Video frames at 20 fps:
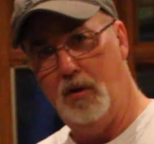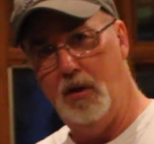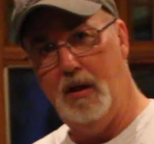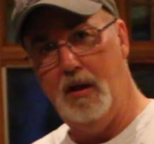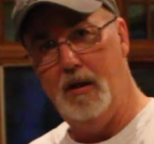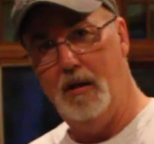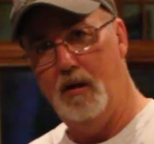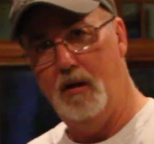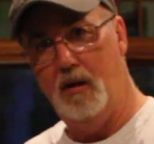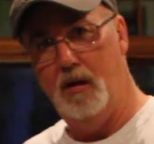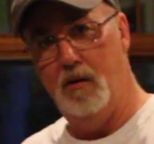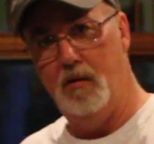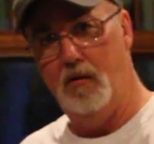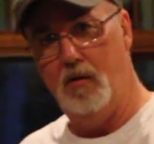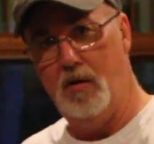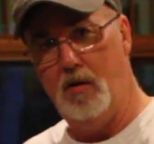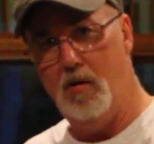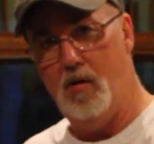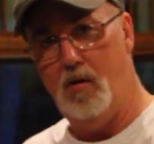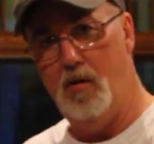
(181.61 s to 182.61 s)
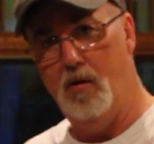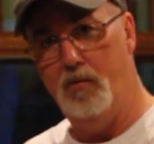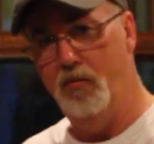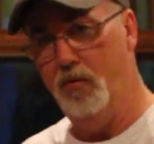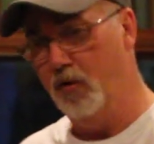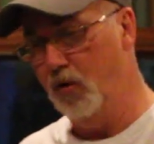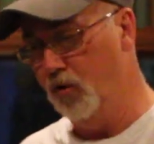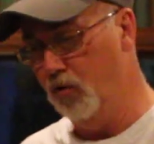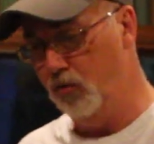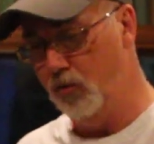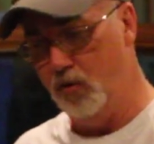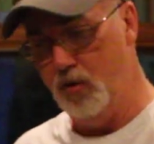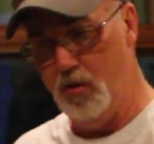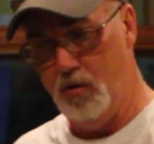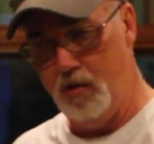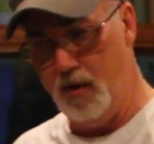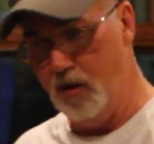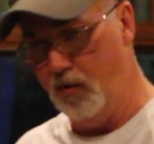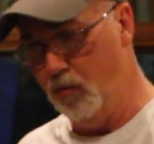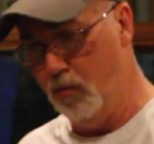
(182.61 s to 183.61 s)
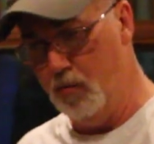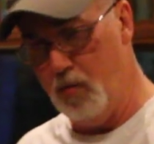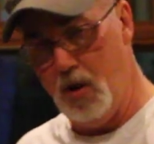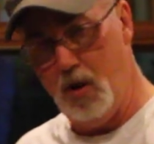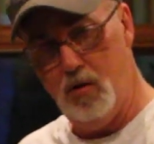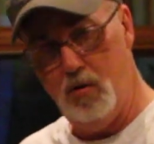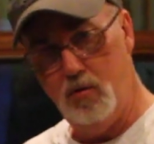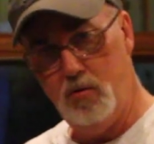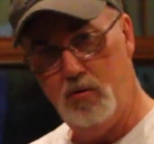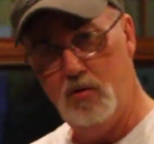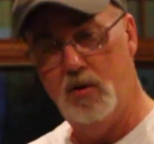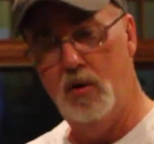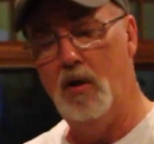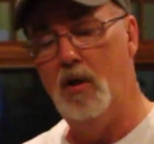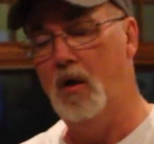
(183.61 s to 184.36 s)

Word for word: a key to get into the car for those who don't have remotes.